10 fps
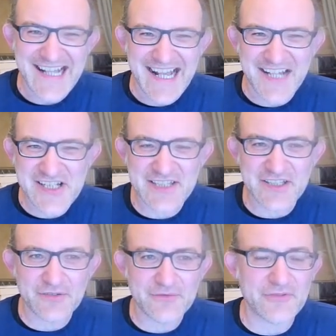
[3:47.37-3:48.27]
actually
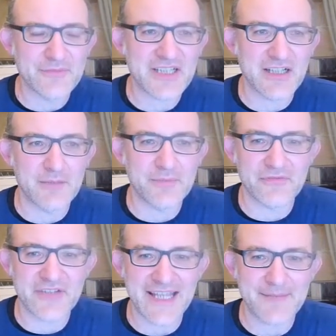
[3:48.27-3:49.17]
known from a
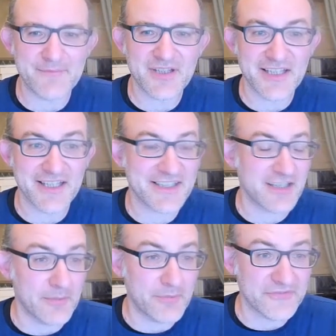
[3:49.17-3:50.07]
Karpov game, uh,
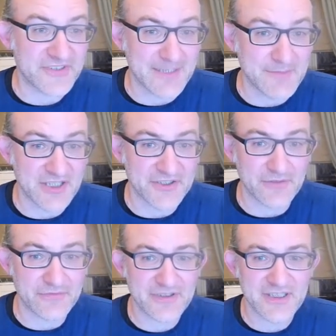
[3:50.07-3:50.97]
Karpov Taimanov,